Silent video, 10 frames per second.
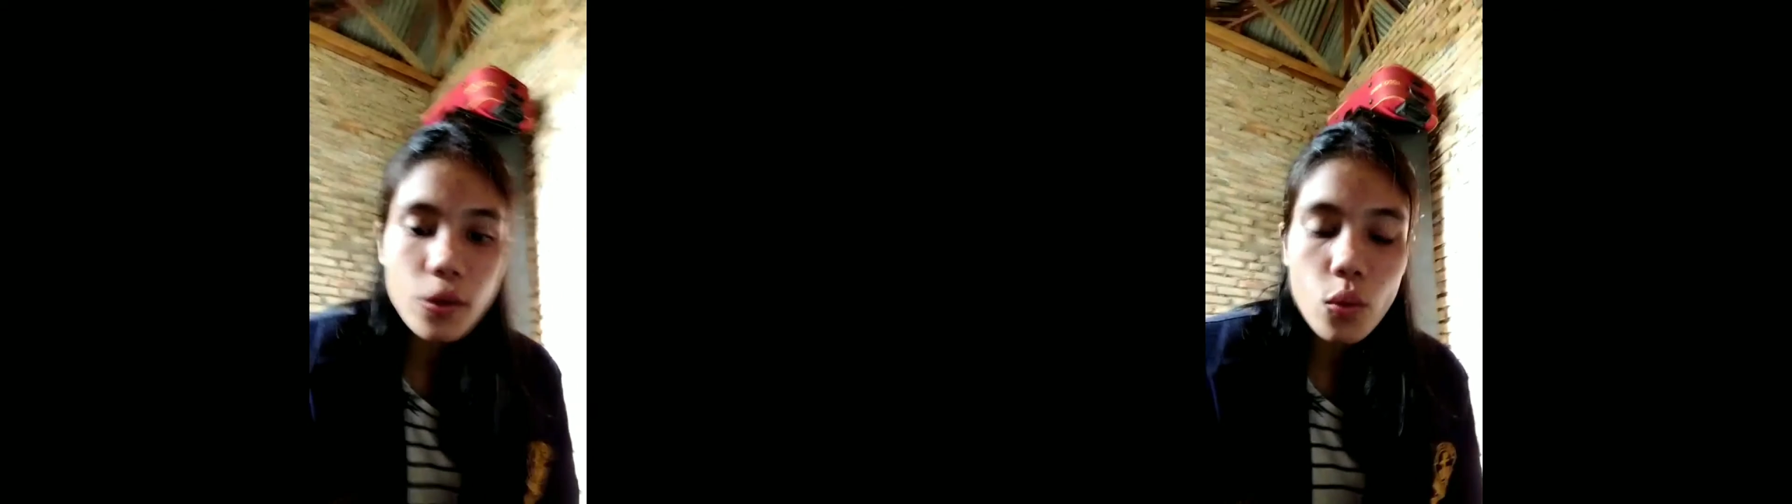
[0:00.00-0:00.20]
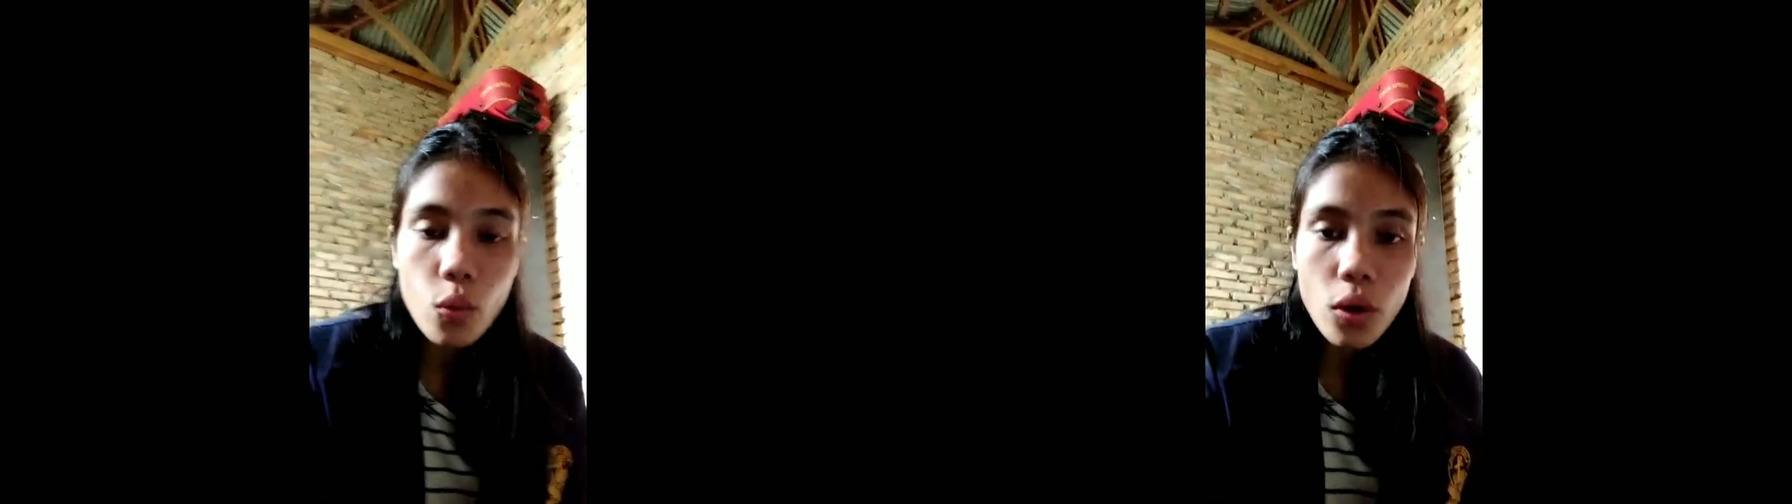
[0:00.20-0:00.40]

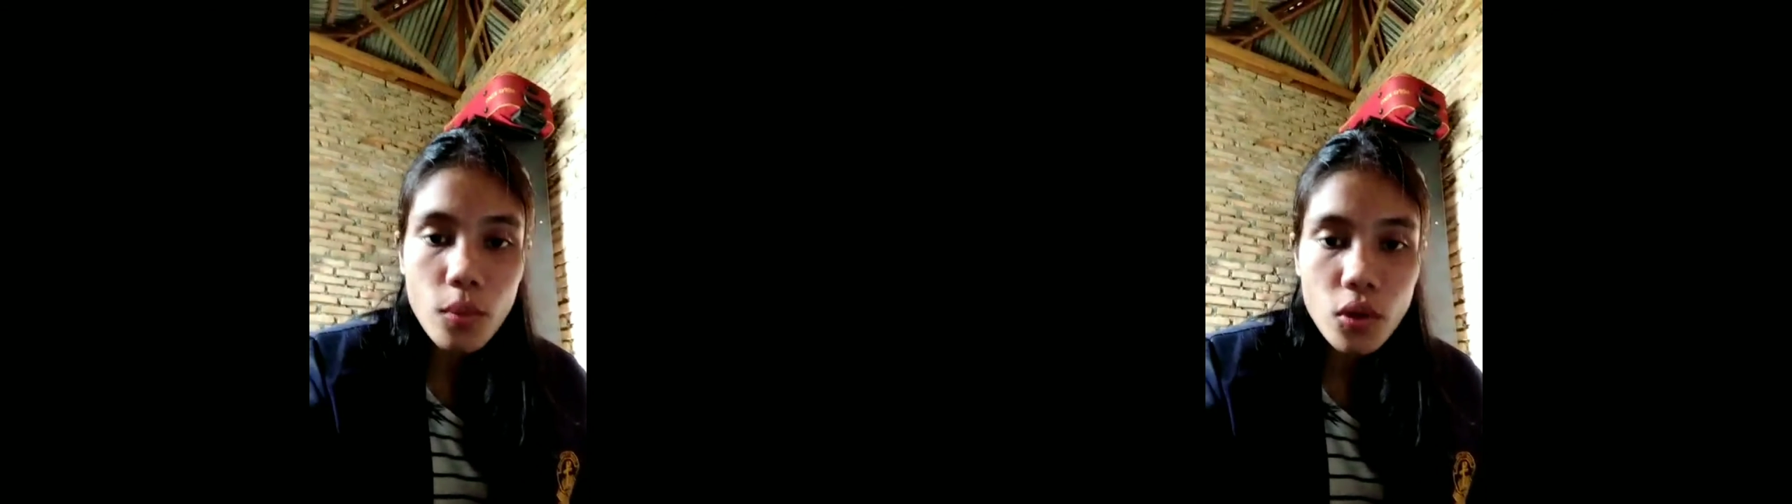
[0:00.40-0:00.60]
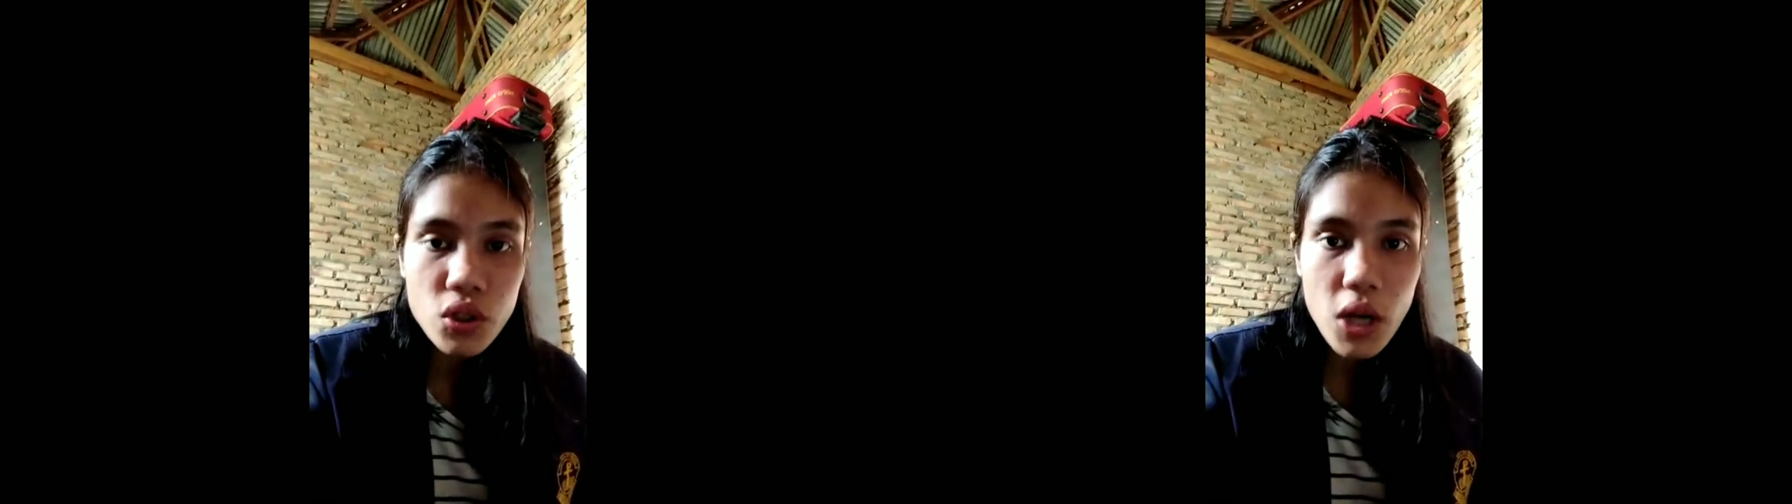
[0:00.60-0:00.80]
one
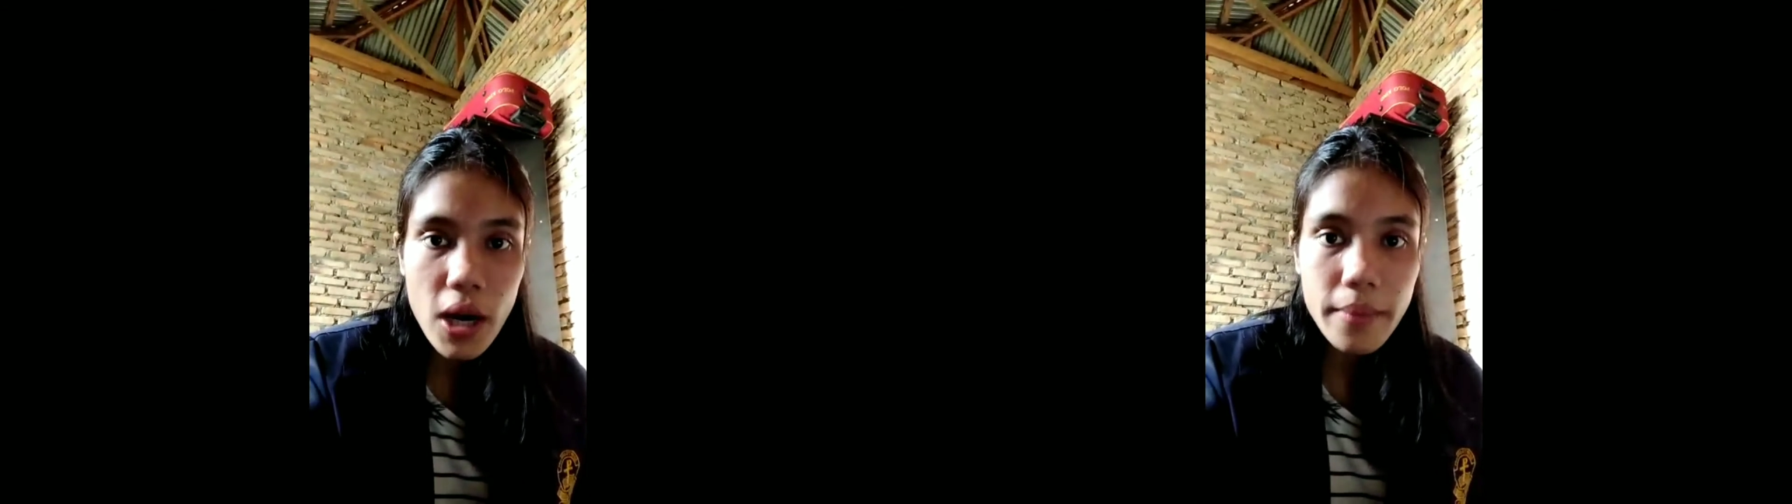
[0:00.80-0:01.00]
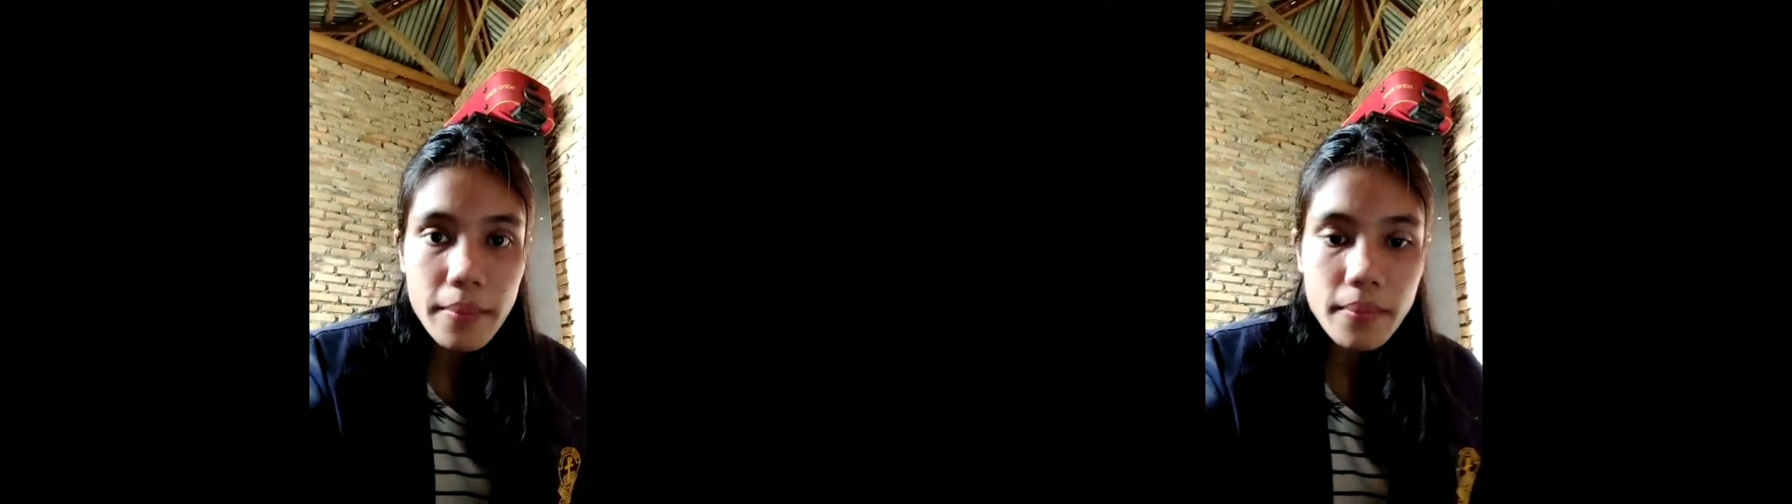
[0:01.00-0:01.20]
more time?